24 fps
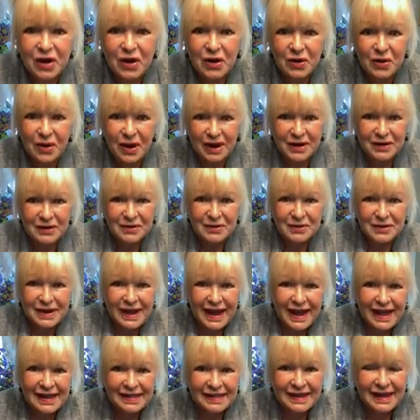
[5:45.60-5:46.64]
know,
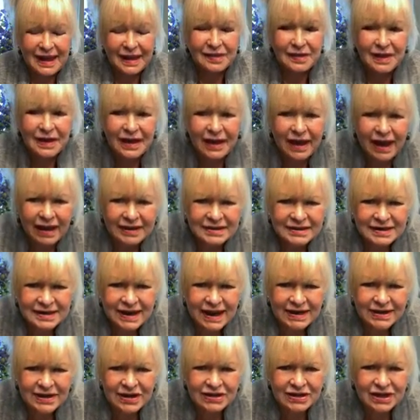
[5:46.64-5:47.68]
Kathy.
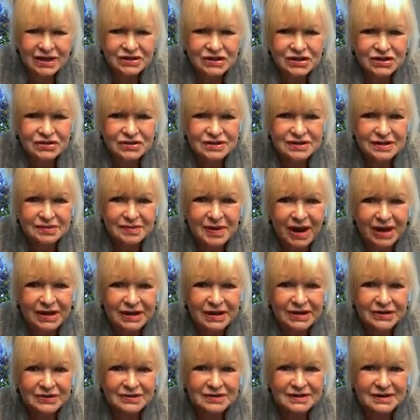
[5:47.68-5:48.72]
Did I not get you some
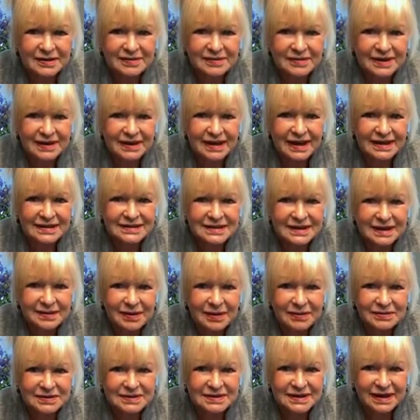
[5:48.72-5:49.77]
honey or something last
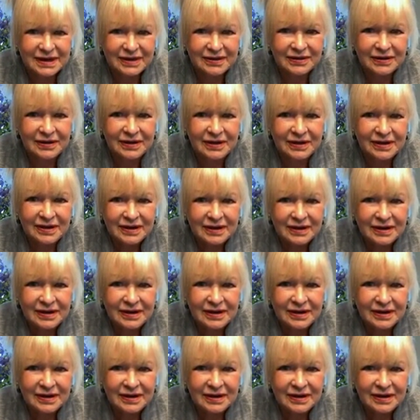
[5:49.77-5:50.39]
time I was there?